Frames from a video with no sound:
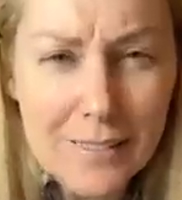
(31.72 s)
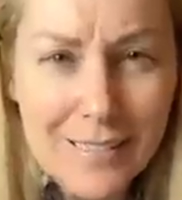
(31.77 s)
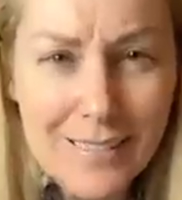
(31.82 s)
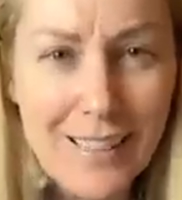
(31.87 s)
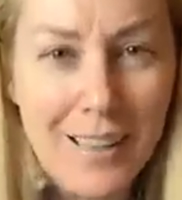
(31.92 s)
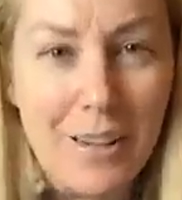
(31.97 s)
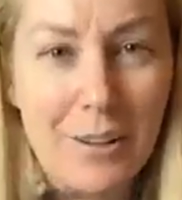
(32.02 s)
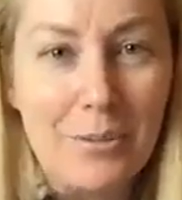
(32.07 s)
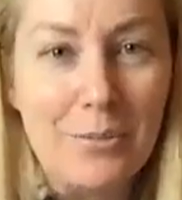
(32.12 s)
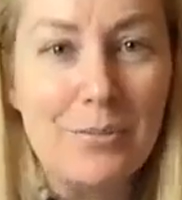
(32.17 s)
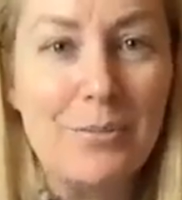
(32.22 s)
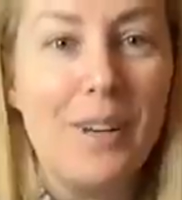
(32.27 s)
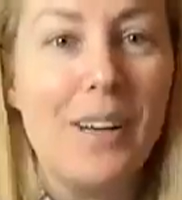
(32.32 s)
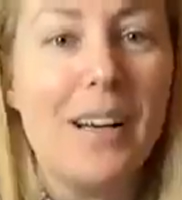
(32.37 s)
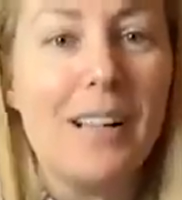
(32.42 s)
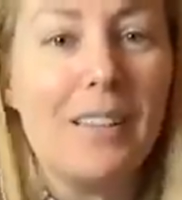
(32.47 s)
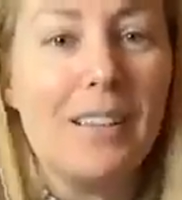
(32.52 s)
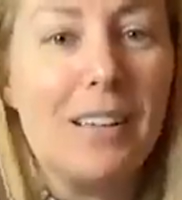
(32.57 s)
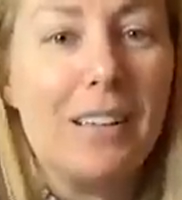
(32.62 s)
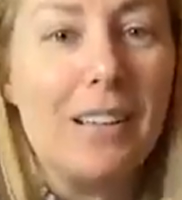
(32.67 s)
Oh, I
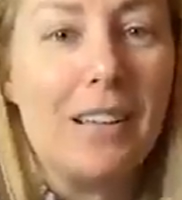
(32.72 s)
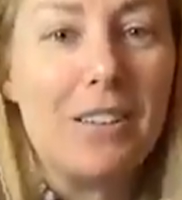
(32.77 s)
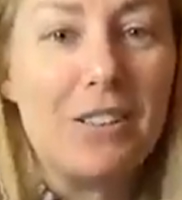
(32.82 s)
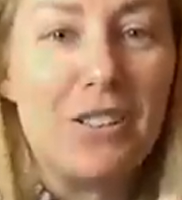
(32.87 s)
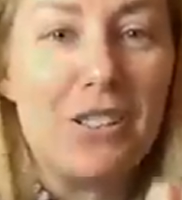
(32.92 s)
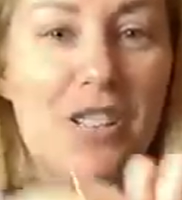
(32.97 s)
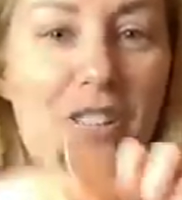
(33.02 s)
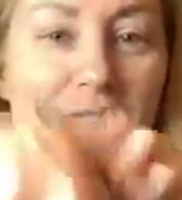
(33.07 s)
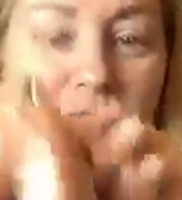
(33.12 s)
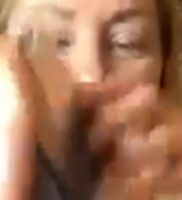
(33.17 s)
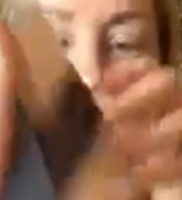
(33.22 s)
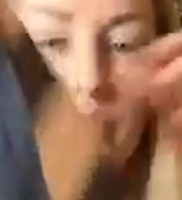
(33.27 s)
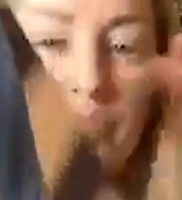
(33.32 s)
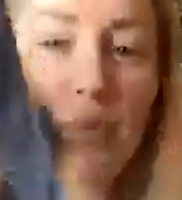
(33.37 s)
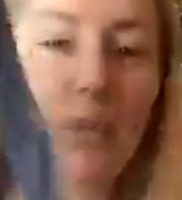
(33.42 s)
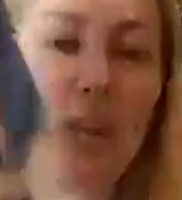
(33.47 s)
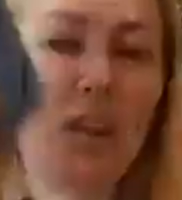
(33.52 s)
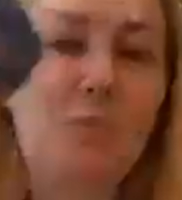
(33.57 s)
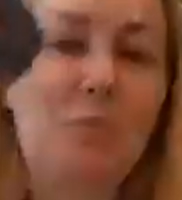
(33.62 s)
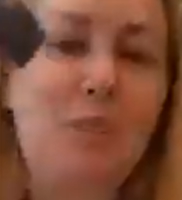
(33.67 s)
thought I lost you.
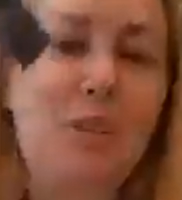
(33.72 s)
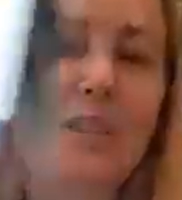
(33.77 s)
We're gonna put